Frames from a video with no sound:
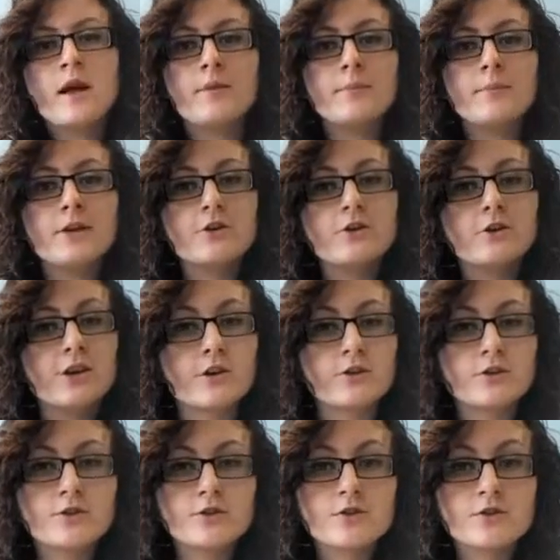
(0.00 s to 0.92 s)
make your
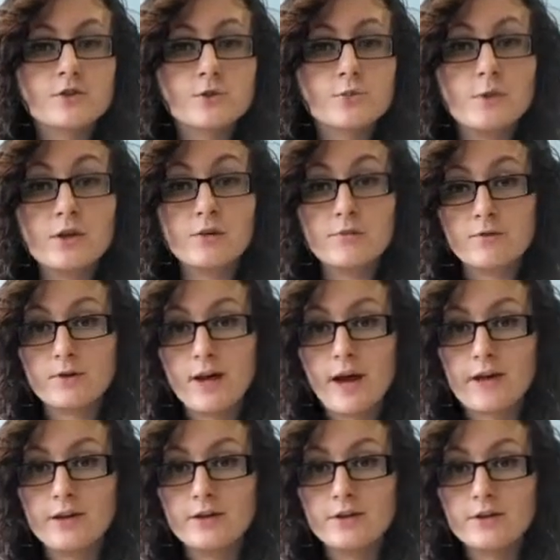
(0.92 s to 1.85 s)
characters speak in
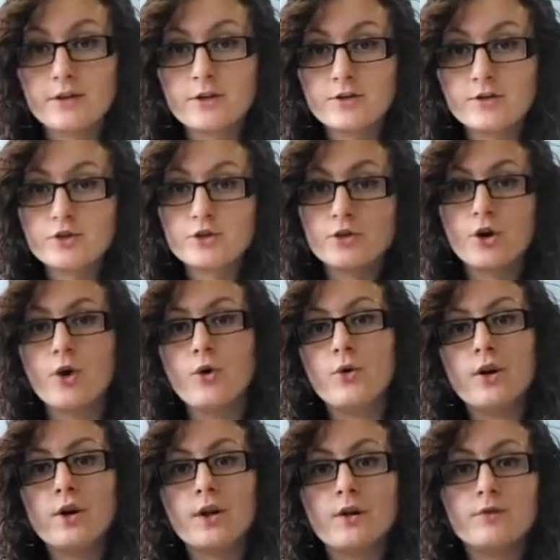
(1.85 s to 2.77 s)
vernacular.
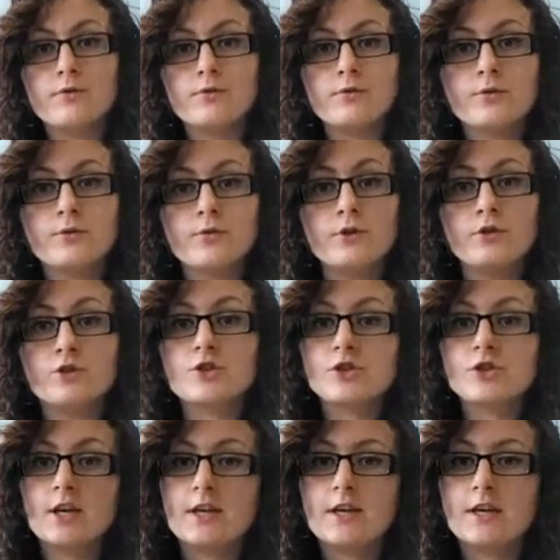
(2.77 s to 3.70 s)
So if your
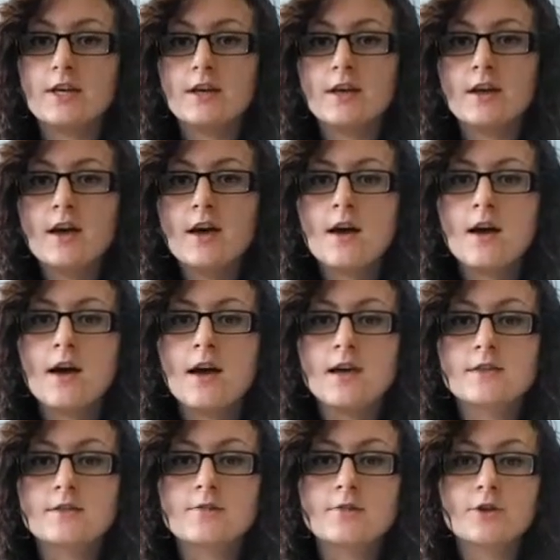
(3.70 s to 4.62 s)
setting
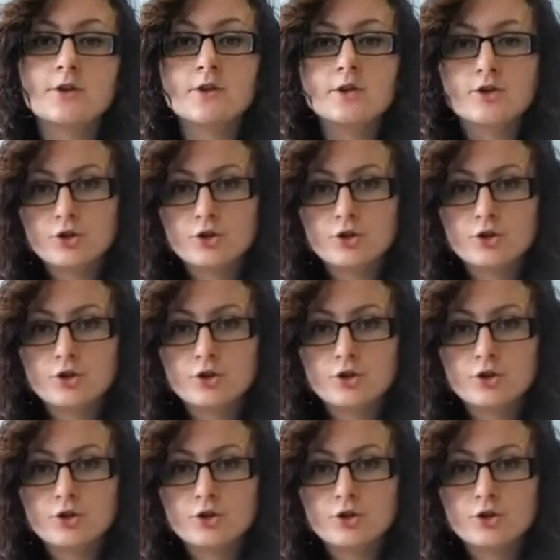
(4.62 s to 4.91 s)
has a very